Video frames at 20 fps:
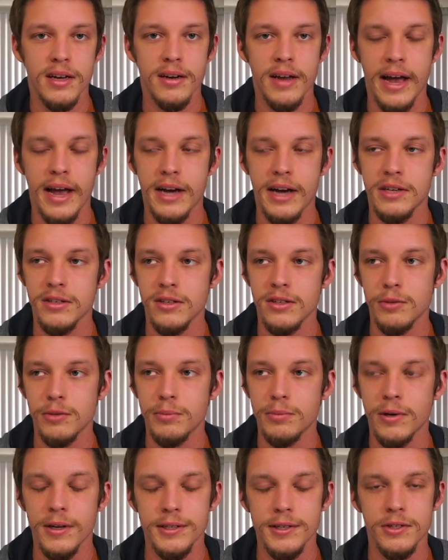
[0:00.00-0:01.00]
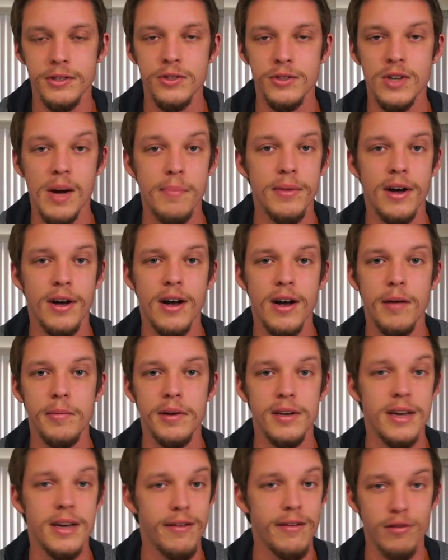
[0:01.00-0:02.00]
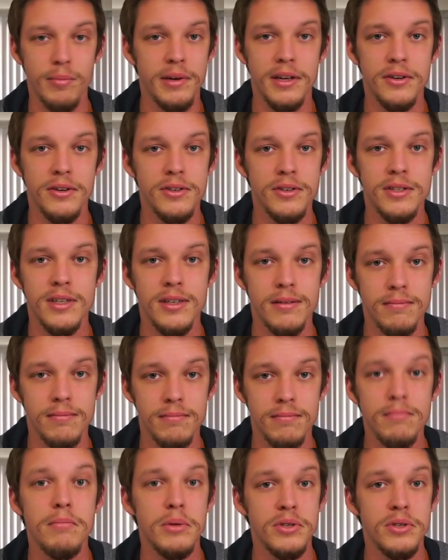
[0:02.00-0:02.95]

and actually you'll probably just drop the hobby and never be interested in